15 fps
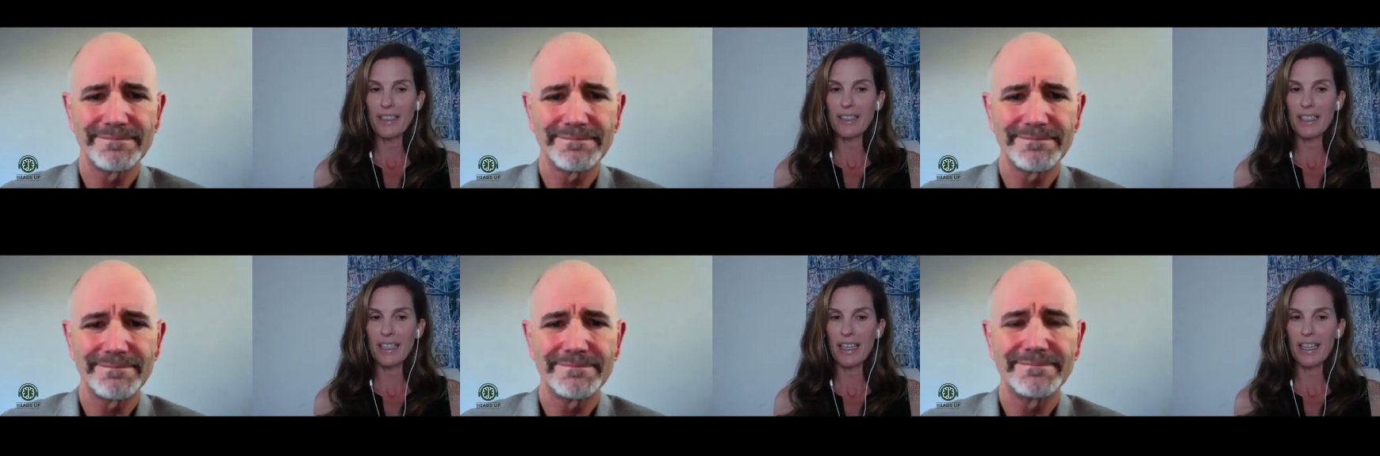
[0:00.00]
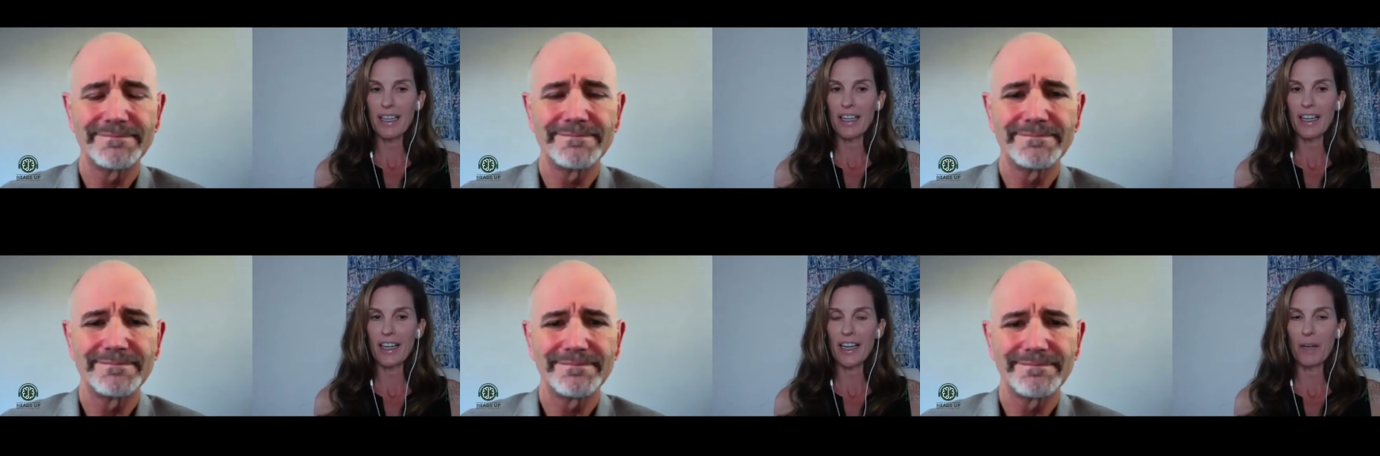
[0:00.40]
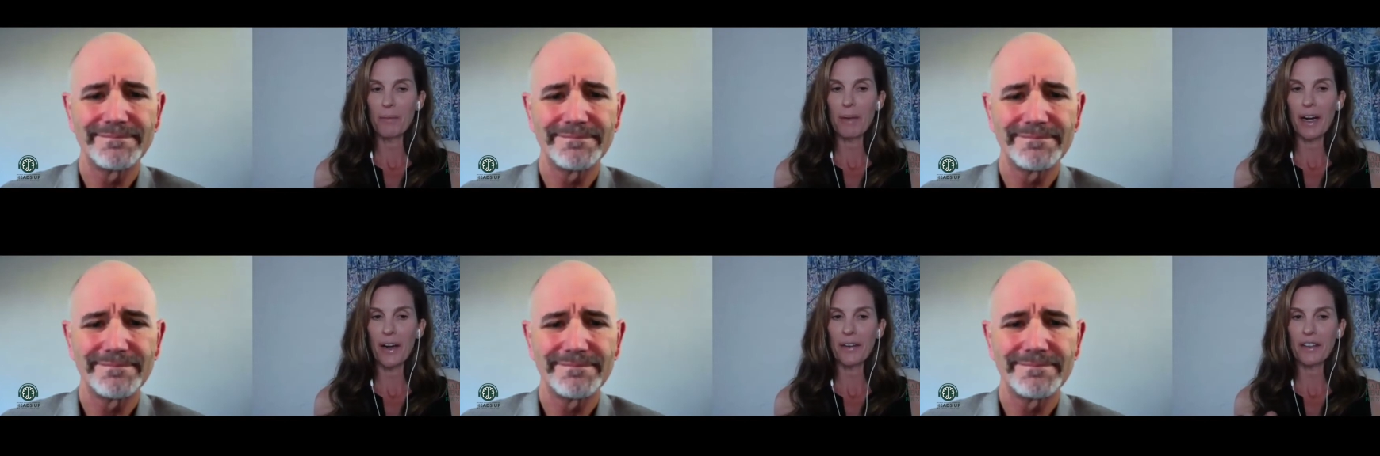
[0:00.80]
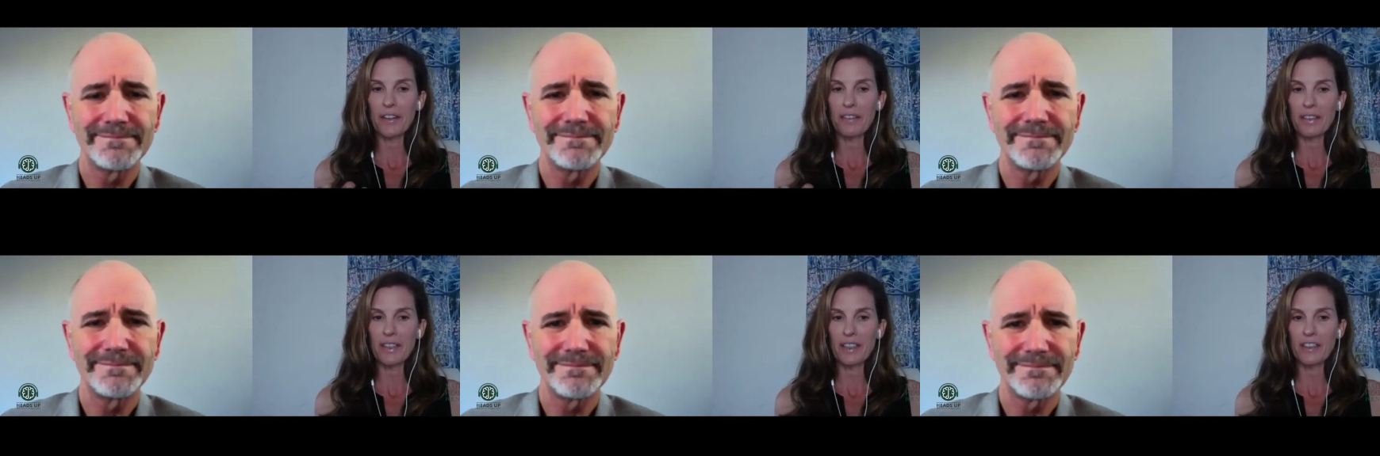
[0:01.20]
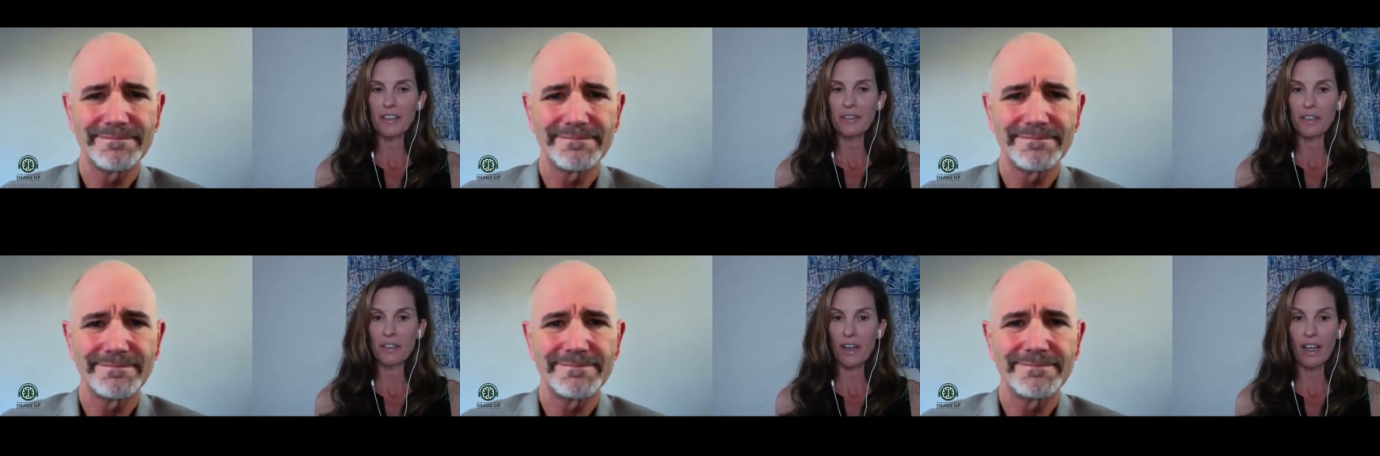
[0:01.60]
Speaker 1: to hear about the field of
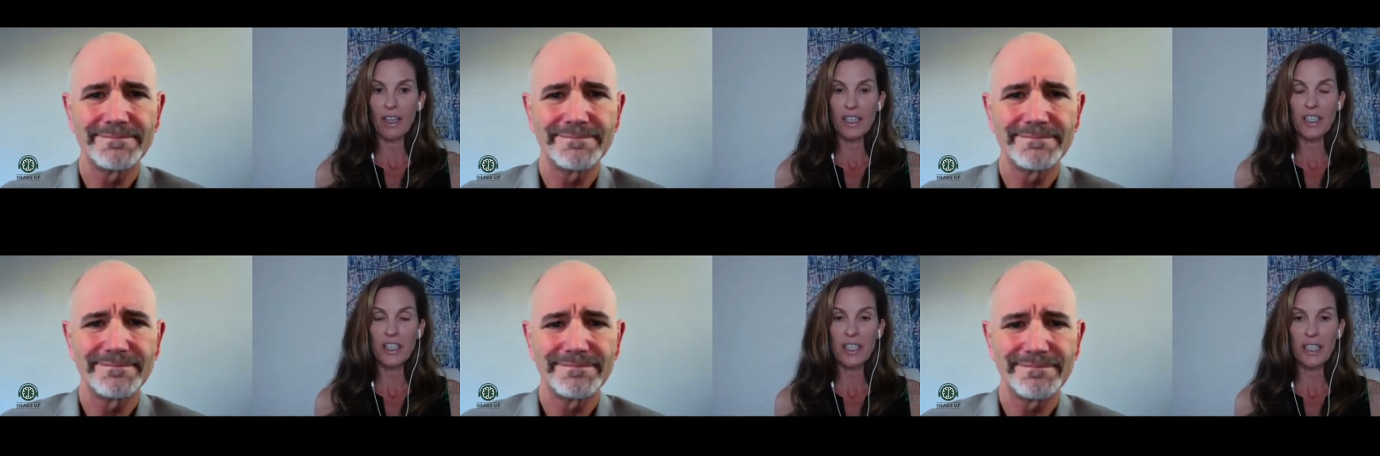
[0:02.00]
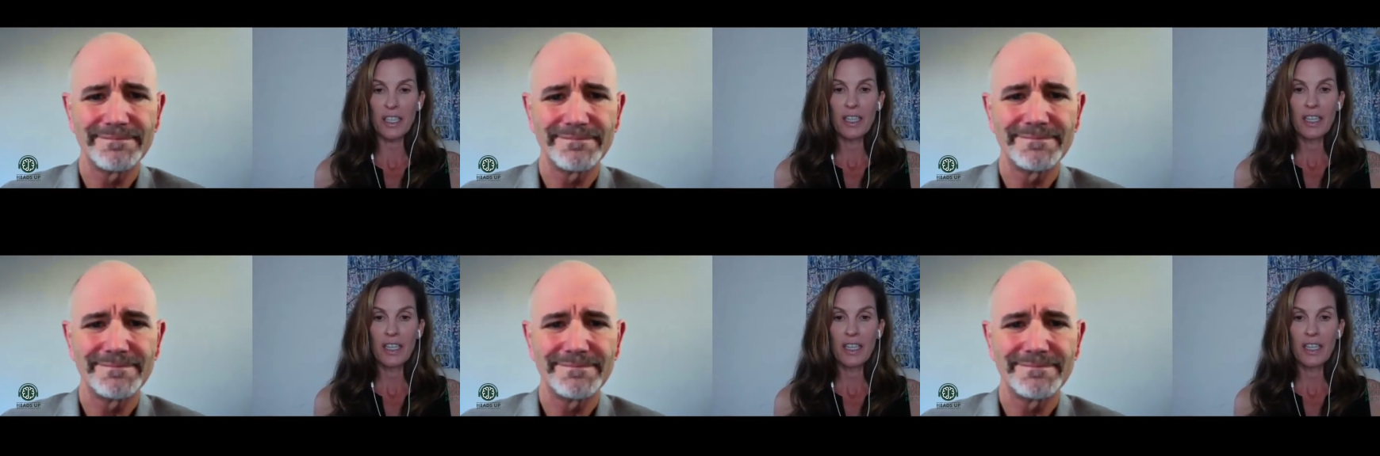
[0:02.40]
neurology.